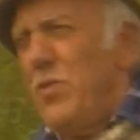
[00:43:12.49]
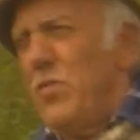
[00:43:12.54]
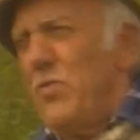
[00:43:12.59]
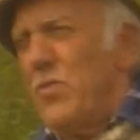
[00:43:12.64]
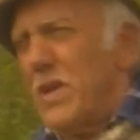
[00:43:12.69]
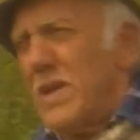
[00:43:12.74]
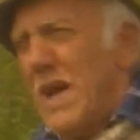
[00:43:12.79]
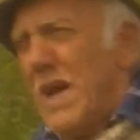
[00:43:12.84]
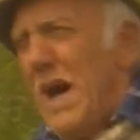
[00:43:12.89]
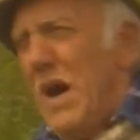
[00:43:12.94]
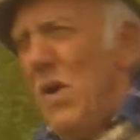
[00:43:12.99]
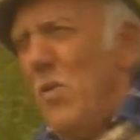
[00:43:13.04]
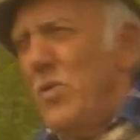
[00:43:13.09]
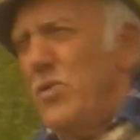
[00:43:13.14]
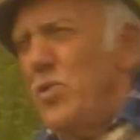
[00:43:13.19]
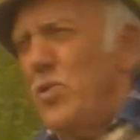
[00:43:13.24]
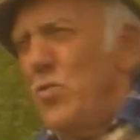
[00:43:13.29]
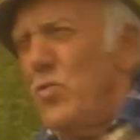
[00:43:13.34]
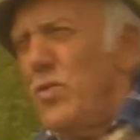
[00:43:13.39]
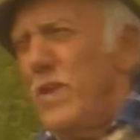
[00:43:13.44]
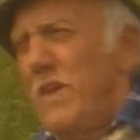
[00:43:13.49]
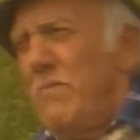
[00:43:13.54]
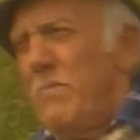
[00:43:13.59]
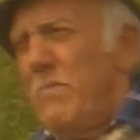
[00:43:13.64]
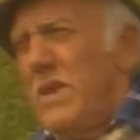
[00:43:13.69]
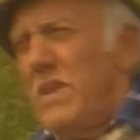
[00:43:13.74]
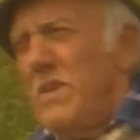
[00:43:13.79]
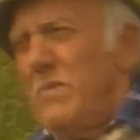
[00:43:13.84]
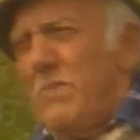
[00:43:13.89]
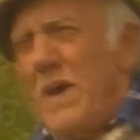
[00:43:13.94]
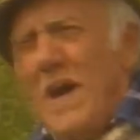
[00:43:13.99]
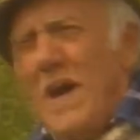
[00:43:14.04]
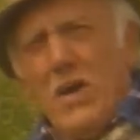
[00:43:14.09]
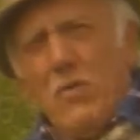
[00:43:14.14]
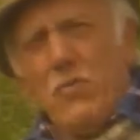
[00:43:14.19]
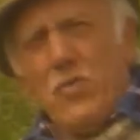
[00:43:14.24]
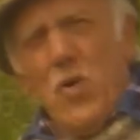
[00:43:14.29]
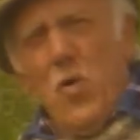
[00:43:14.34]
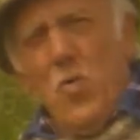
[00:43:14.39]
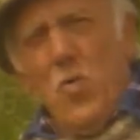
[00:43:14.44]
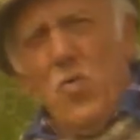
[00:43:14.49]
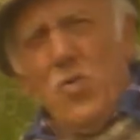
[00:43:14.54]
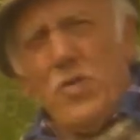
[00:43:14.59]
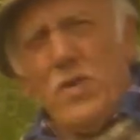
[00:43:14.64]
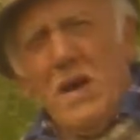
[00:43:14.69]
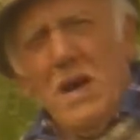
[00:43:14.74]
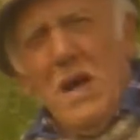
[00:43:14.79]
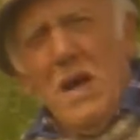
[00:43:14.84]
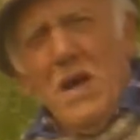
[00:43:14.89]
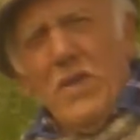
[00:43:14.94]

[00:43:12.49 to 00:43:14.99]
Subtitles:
you the cow and you give me the bag of gold?